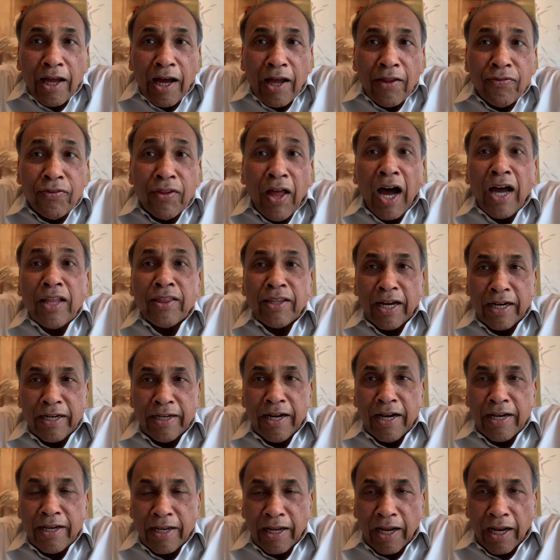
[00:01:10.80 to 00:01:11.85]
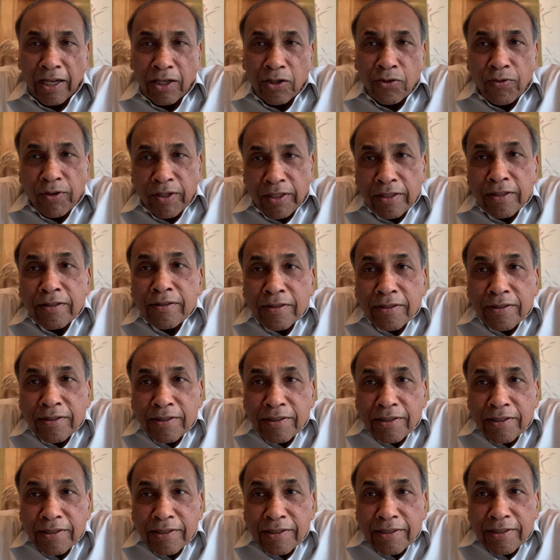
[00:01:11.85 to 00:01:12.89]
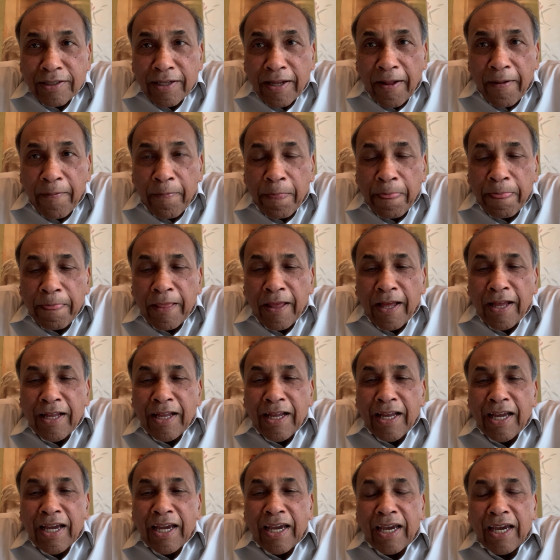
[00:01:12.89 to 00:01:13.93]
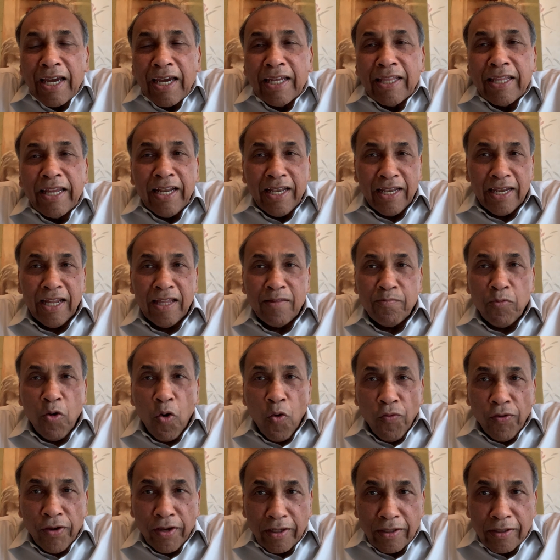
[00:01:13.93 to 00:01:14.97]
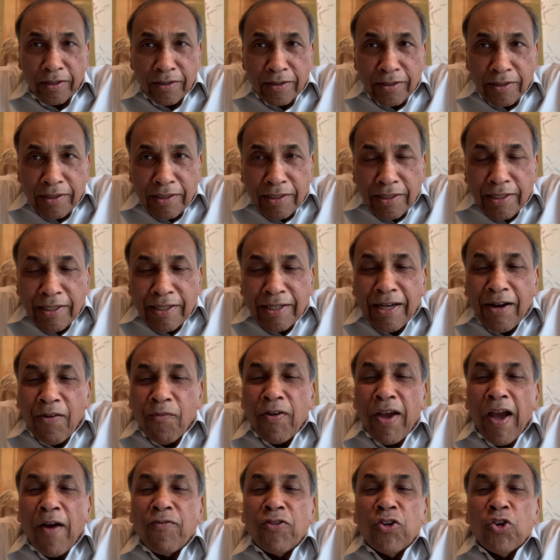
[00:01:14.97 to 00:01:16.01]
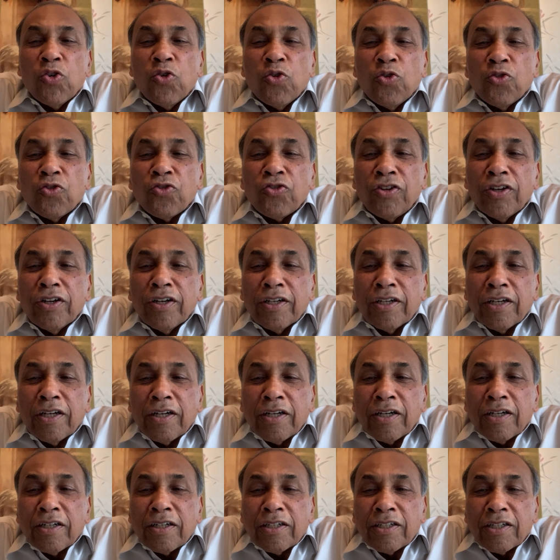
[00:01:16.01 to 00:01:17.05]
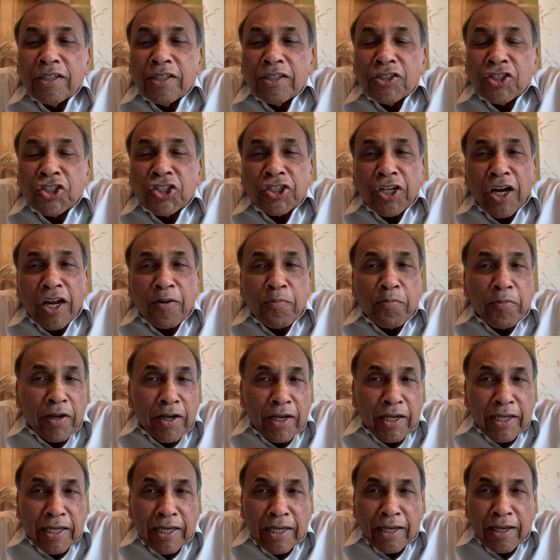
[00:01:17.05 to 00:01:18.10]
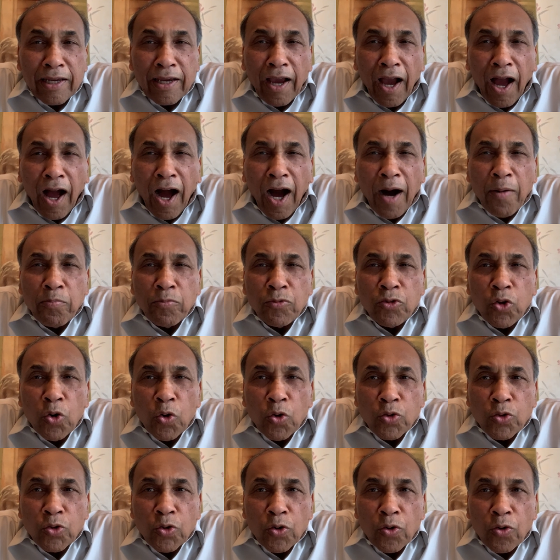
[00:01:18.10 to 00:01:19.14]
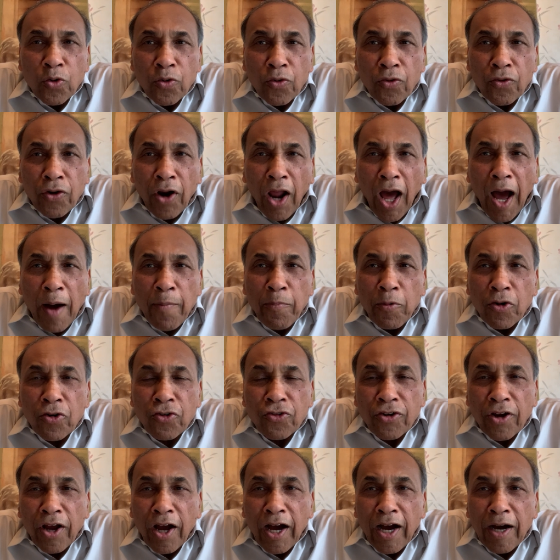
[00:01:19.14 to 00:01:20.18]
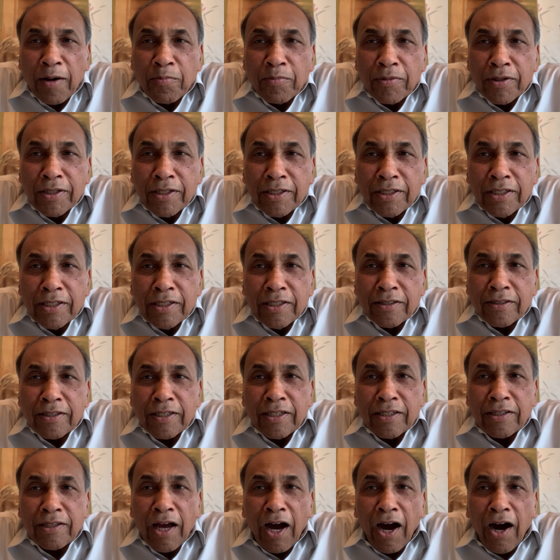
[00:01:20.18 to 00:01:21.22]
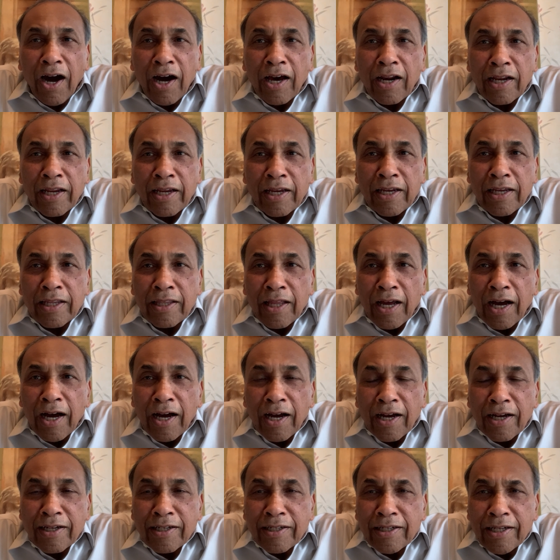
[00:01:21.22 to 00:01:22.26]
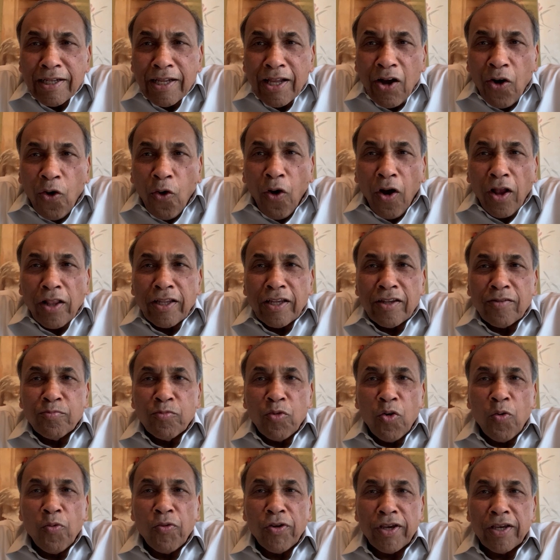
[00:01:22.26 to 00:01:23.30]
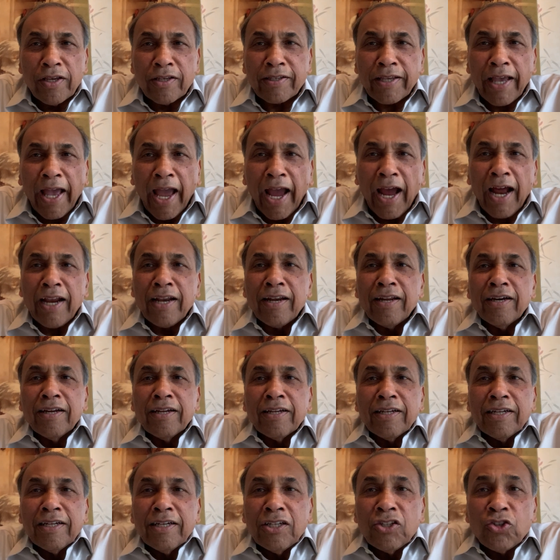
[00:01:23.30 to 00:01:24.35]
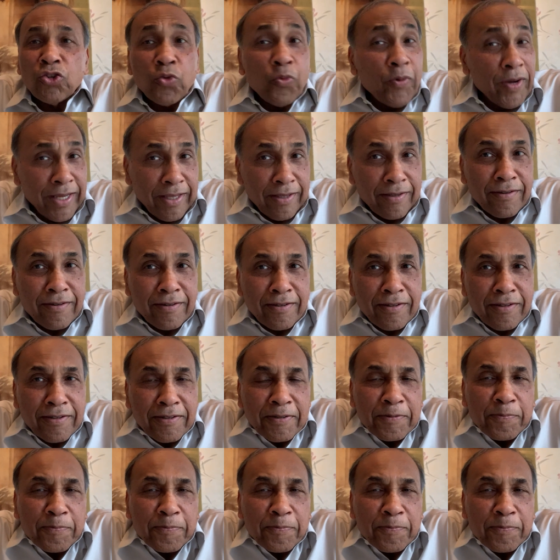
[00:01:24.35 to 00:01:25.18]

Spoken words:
non-identical twins. In Indian movies, we have used Sharmili, Hum Dono, Ram or Sham, Sita or Gita. All these movies had twins,